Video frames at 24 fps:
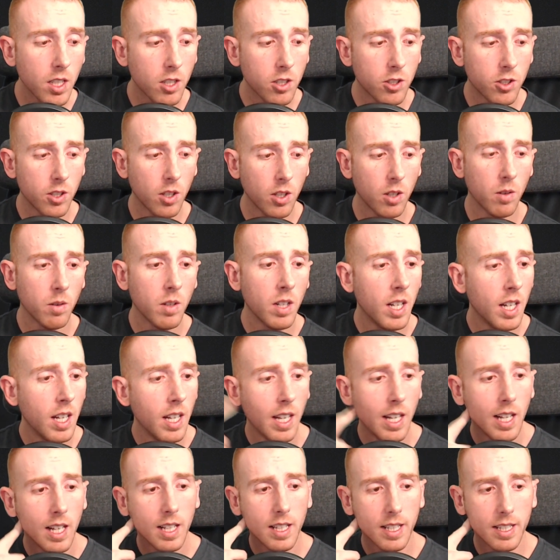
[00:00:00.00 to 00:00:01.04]
So
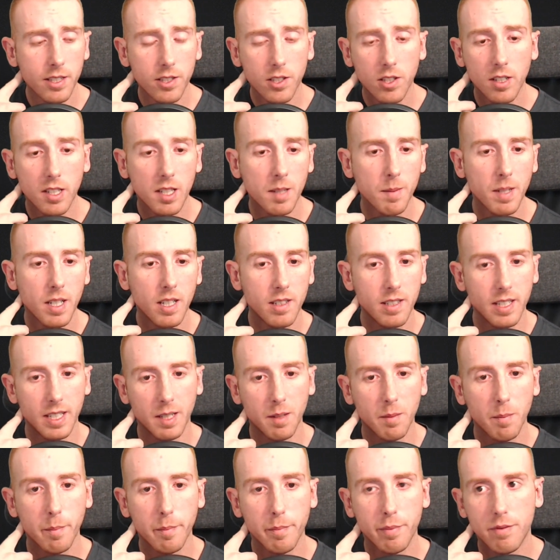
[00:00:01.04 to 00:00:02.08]
let's talk about
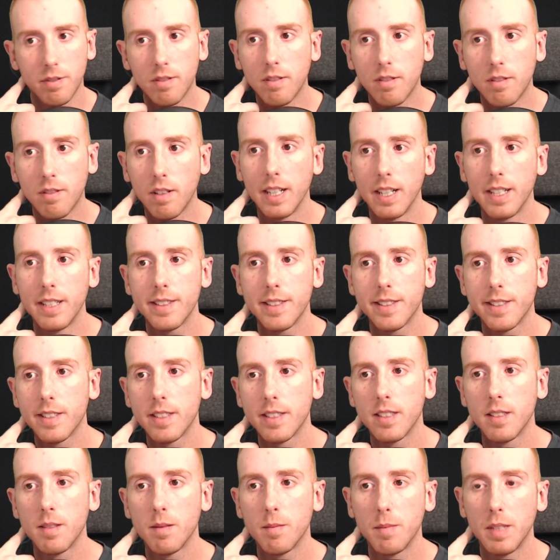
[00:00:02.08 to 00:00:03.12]
like price,
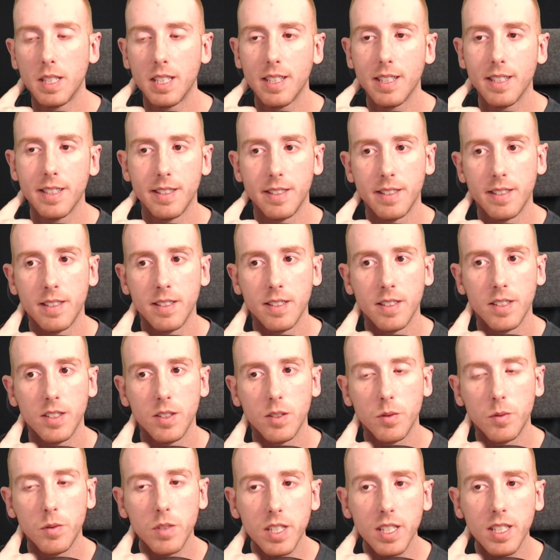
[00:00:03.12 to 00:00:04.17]
because
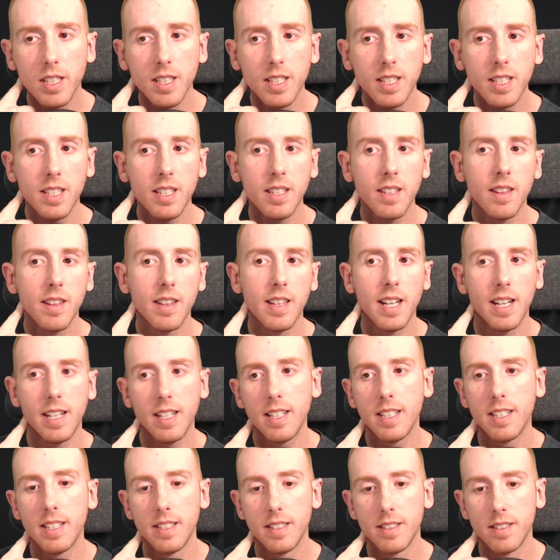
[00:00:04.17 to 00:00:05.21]
really that
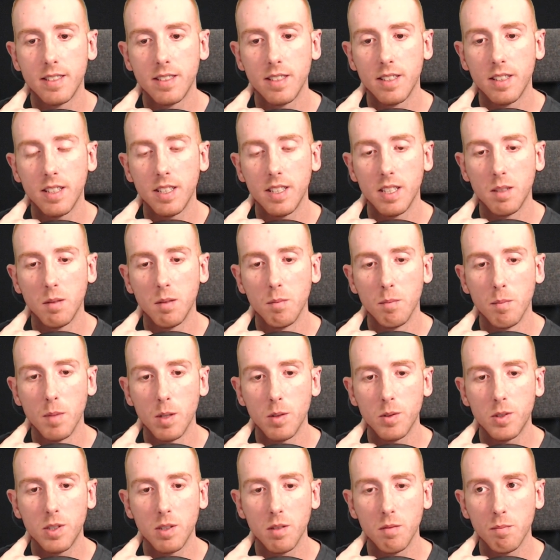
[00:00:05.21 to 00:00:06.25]
is the
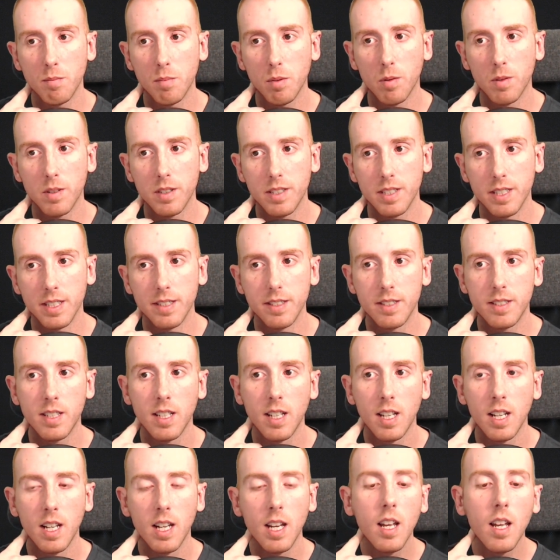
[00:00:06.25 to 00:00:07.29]
most important
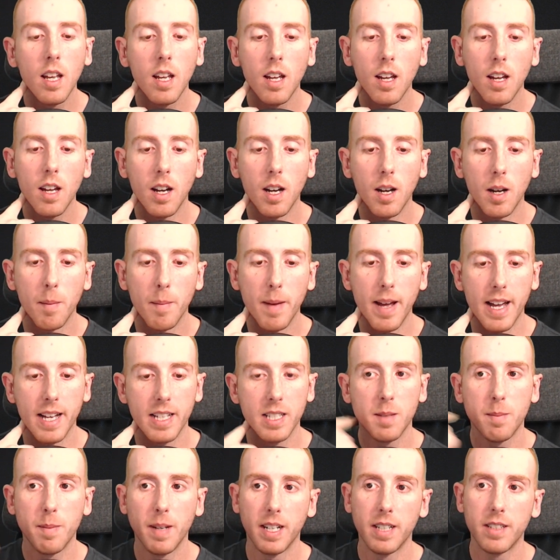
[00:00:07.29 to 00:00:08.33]

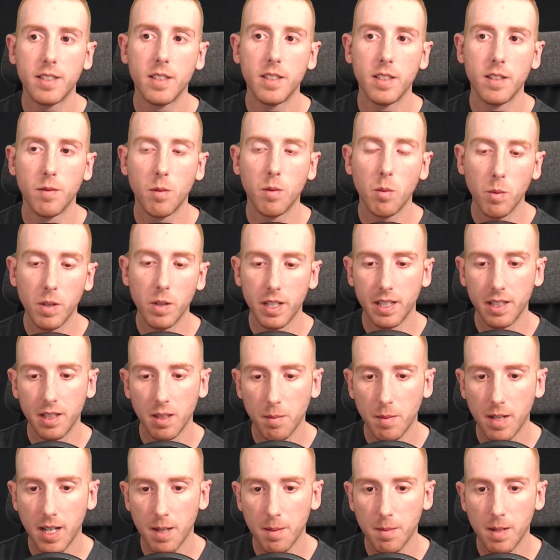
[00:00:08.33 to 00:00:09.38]
aspect of winning the
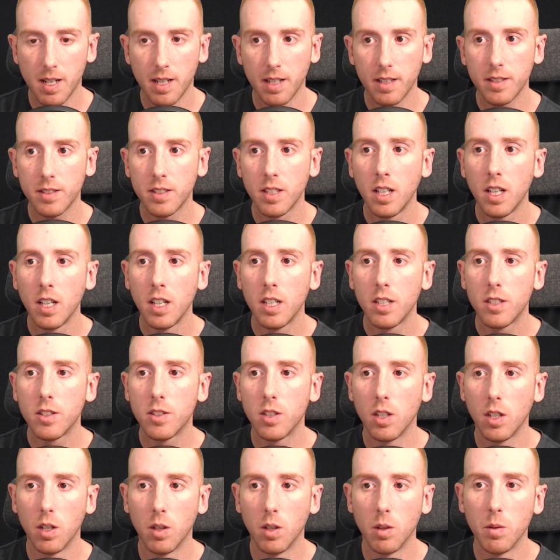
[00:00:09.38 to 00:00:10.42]
buy box.
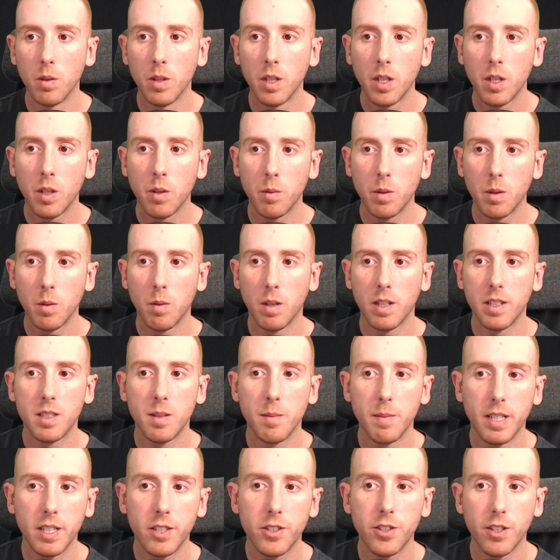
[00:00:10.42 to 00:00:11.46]
So we want to
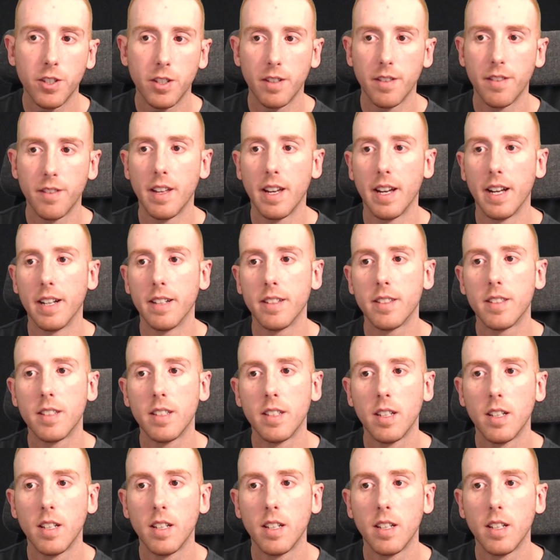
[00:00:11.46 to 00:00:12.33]
make sure that